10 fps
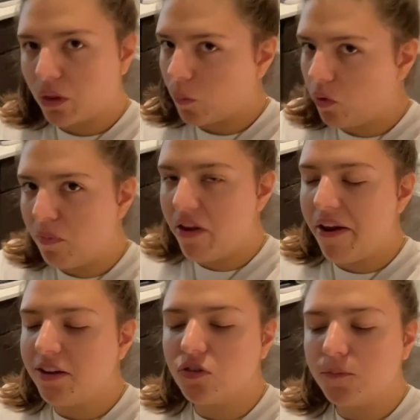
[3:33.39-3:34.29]
with
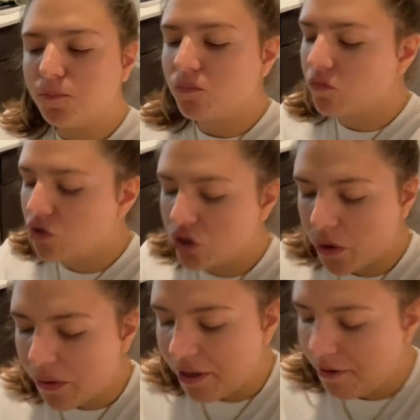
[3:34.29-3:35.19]
mayonnaise.
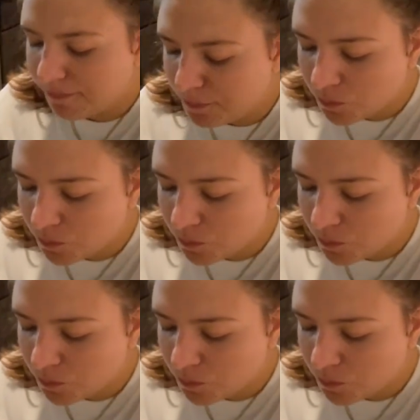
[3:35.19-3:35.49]
So good.